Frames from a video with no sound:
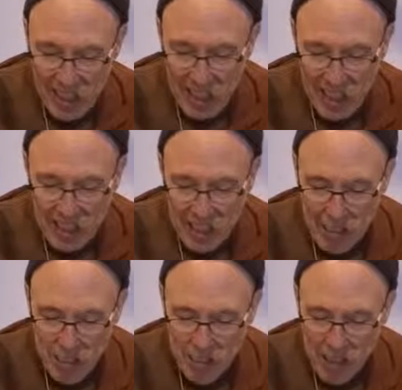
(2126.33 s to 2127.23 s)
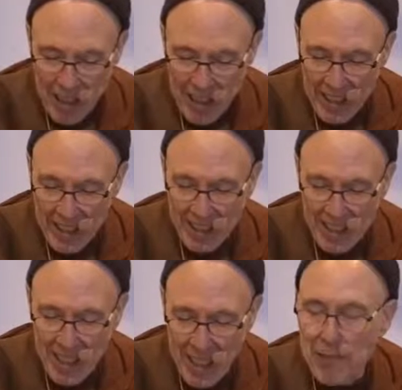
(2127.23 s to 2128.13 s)
and he praised
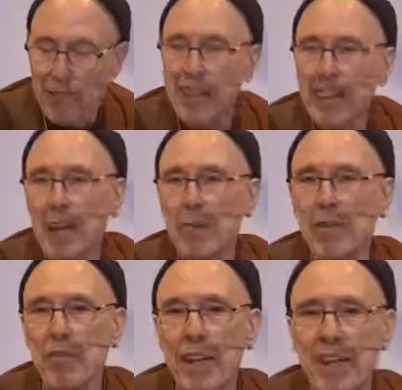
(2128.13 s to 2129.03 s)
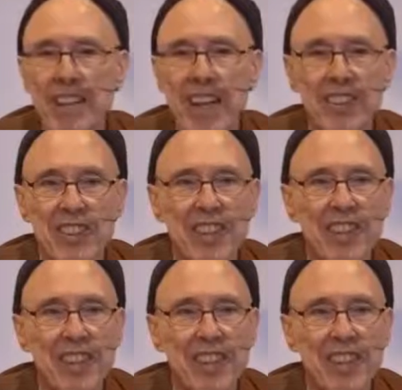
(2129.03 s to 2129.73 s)
every type of meditation.